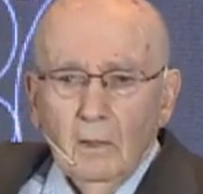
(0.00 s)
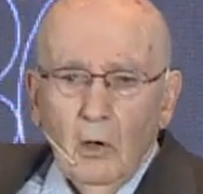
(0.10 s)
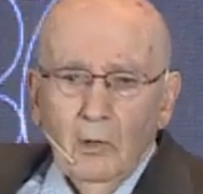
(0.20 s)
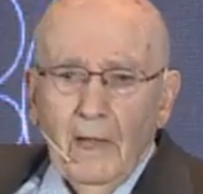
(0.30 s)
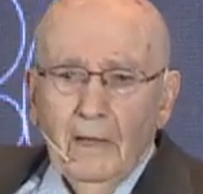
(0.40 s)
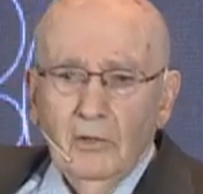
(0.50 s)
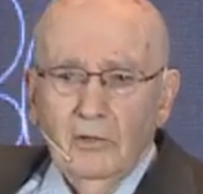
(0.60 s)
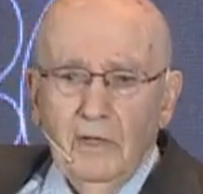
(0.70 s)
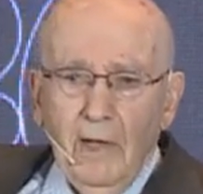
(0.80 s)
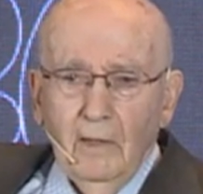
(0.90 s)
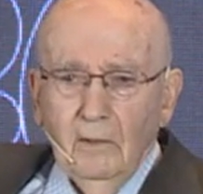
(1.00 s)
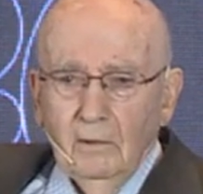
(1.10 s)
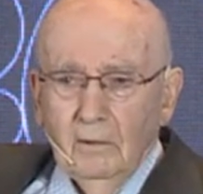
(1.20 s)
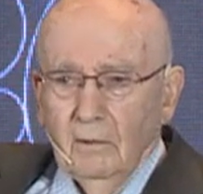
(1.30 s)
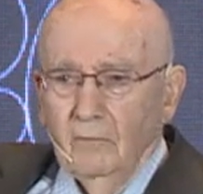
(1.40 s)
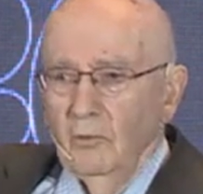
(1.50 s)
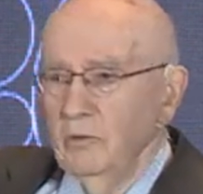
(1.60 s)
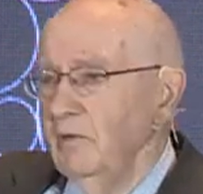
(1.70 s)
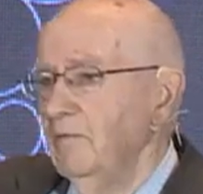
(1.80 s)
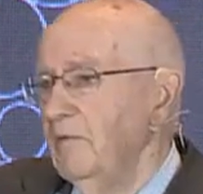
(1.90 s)
Kodak is dead.
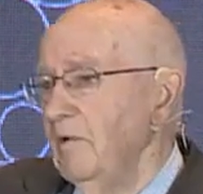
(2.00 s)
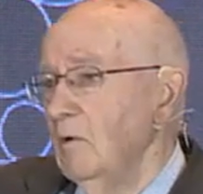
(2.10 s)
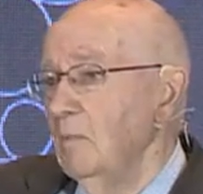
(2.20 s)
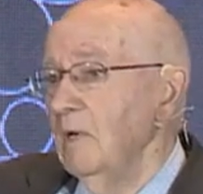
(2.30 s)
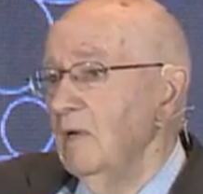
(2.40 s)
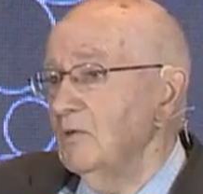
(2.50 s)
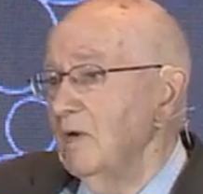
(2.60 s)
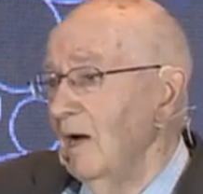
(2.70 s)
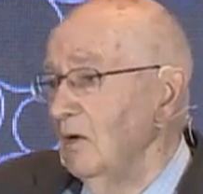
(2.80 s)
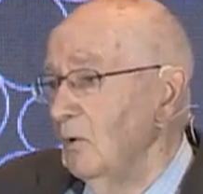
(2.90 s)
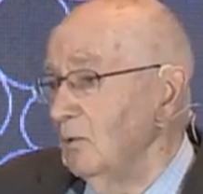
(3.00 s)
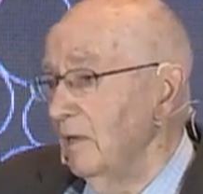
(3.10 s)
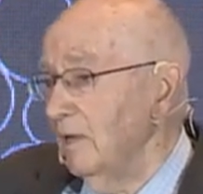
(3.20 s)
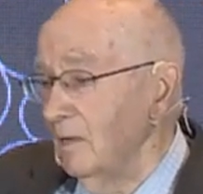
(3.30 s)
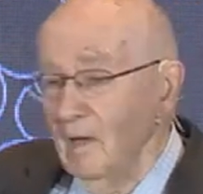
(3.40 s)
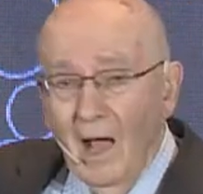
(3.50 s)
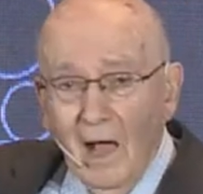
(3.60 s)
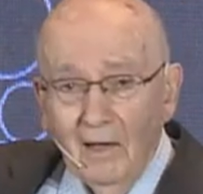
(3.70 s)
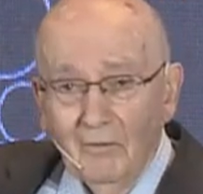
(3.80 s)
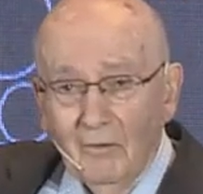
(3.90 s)
Fujifilm is not only
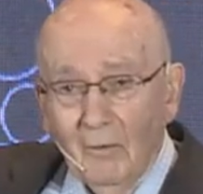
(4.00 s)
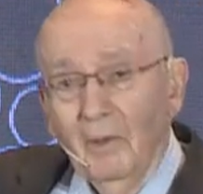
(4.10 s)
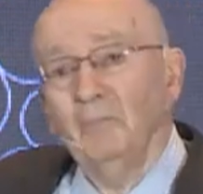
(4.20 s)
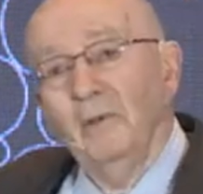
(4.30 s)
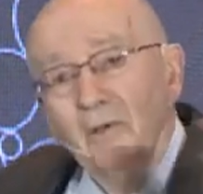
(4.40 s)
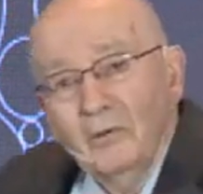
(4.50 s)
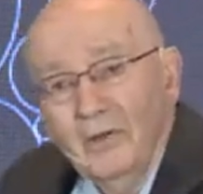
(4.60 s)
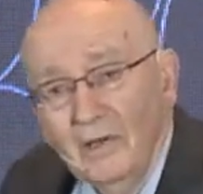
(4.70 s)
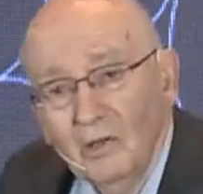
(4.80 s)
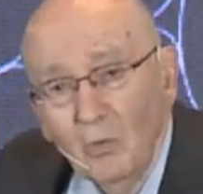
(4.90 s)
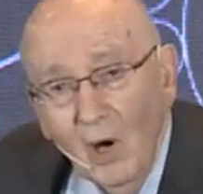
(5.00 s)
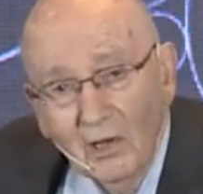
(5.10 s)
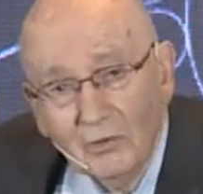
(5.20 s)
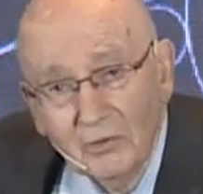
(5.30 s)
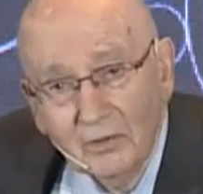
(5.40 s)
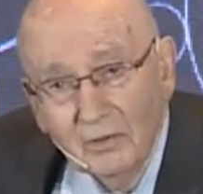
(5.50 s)
alive, but bigger than it was.